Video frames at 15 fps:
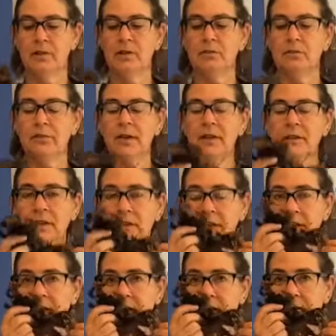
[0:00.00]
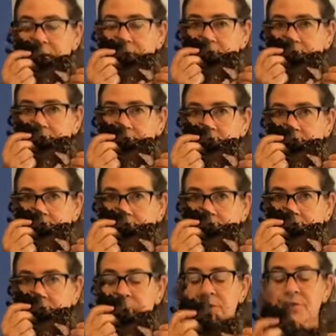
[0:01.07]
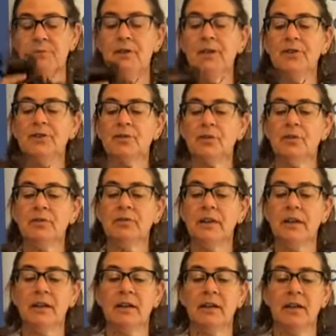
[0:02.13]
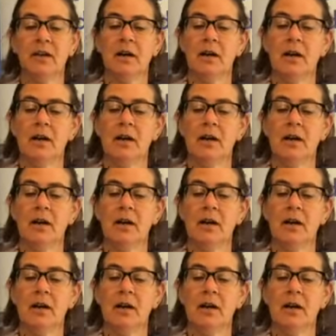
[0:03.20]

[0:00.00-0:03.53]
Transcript: You'll find that leaves smell sort of like,